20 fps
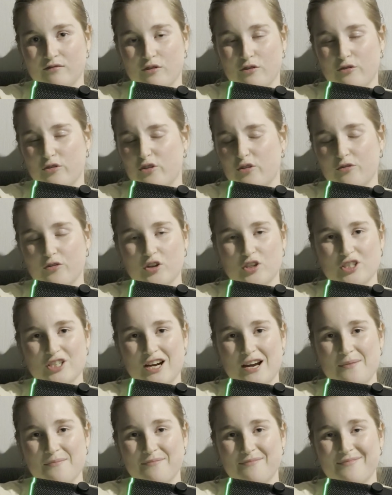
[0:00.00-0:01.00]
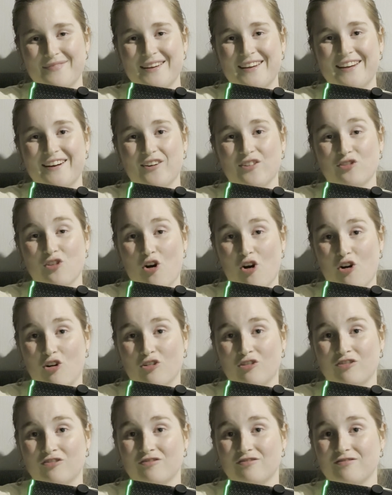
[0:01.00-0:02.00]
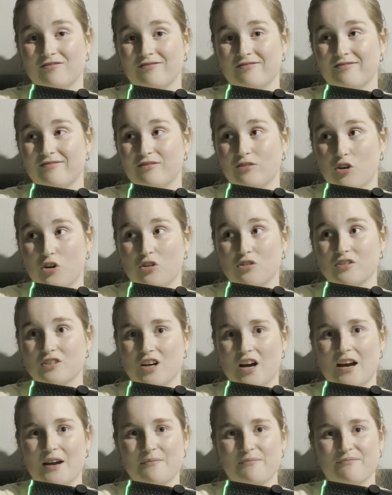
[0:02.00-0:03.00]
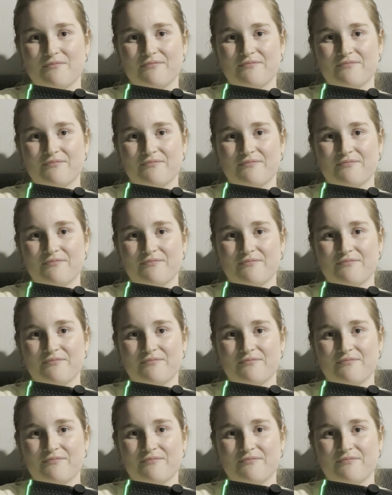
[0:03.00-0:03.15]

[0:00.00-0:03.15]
for the first time in a long, long time.